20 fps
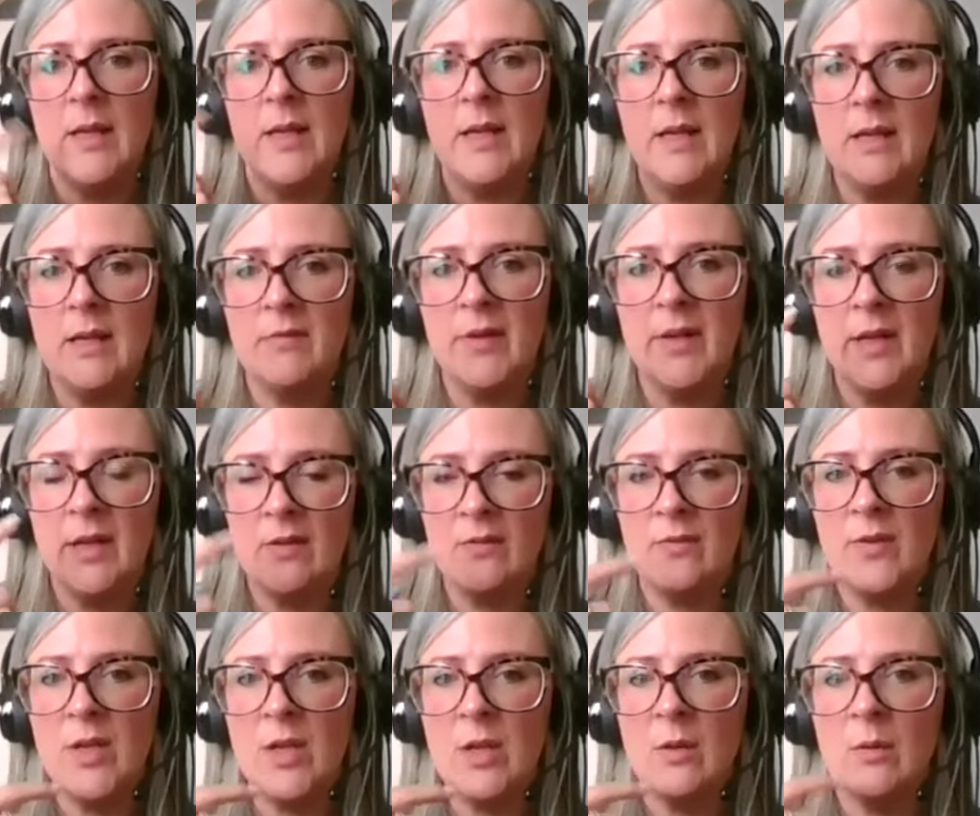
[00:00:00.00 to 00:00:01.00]
Even
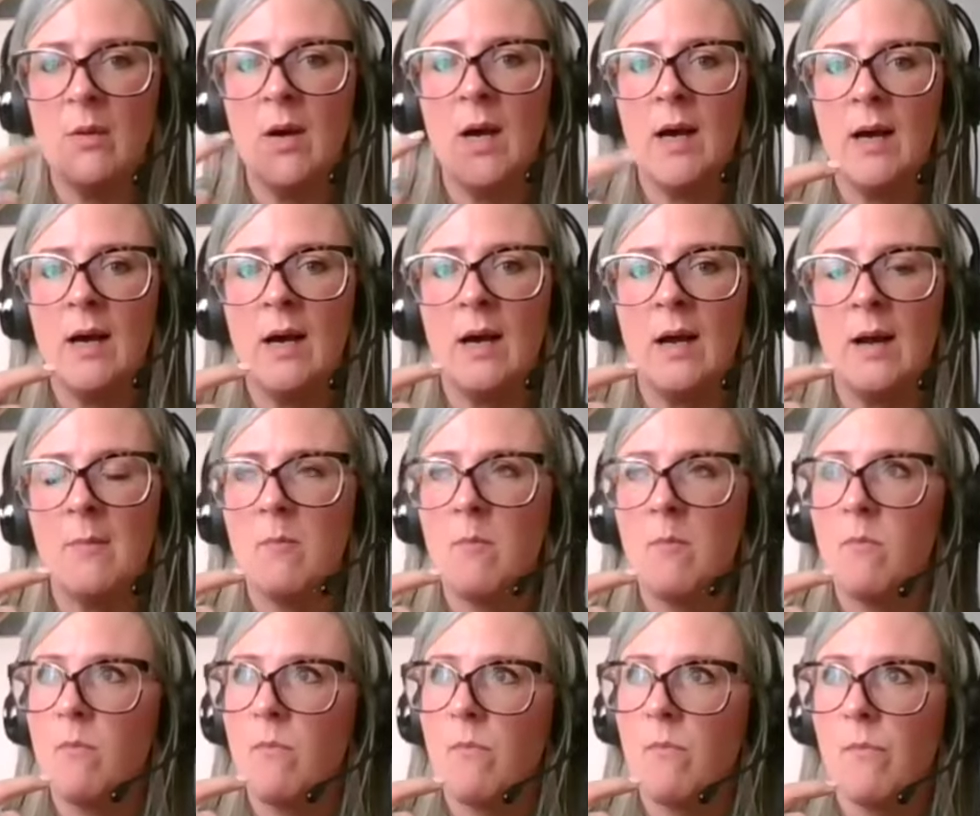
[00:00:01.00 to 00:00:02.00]
if you are
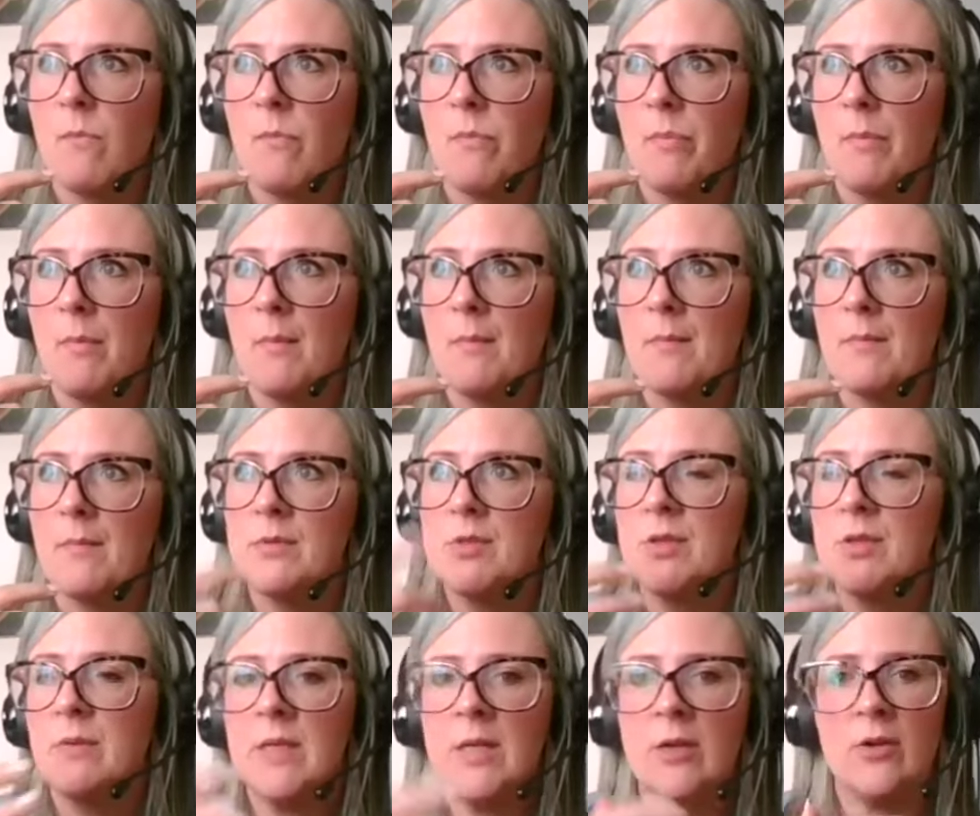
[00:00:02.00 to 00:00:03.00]

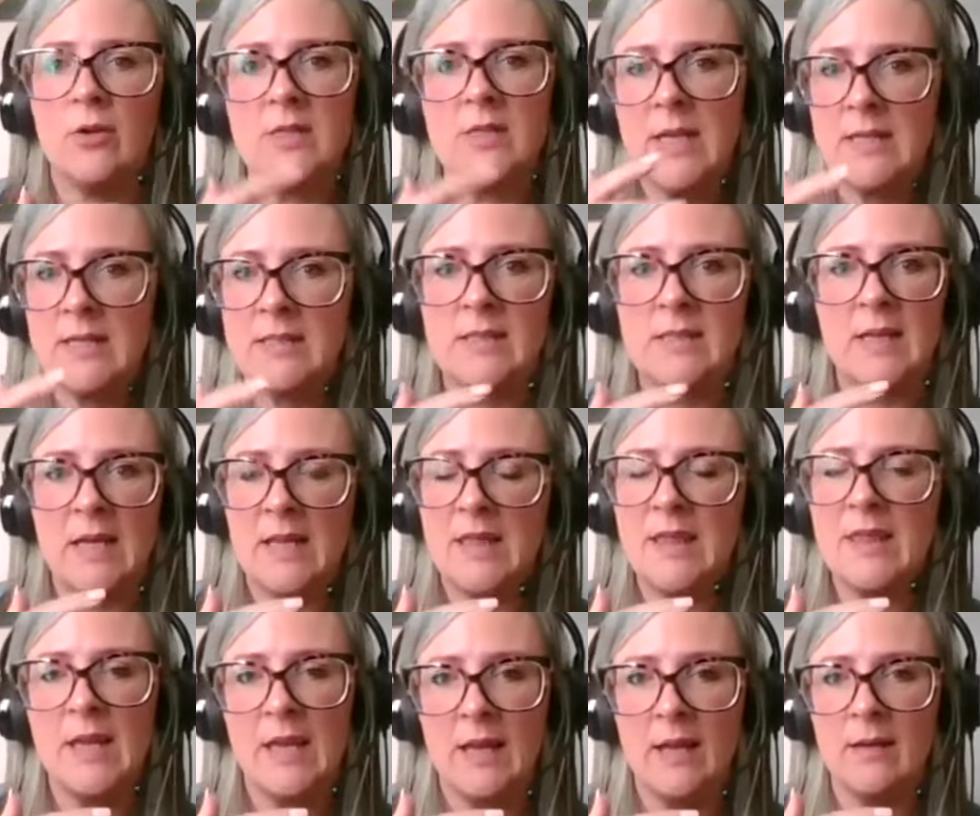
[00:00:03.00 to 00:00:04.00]
doing your day-to-day
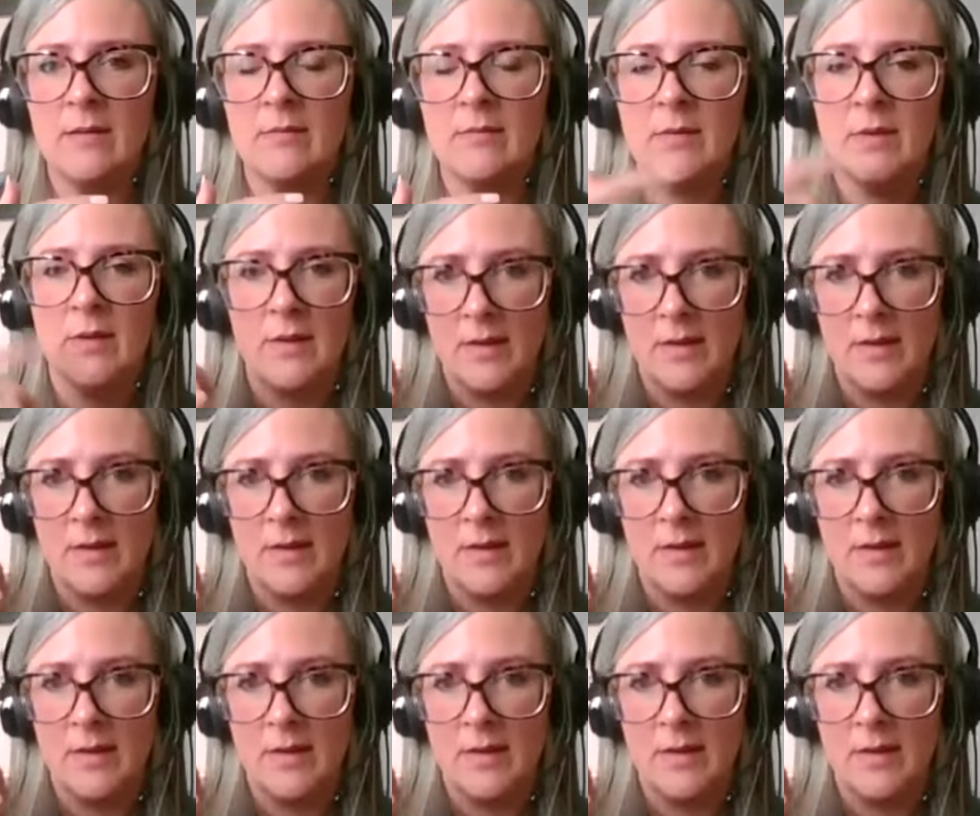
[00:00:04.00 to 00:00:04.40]
thing,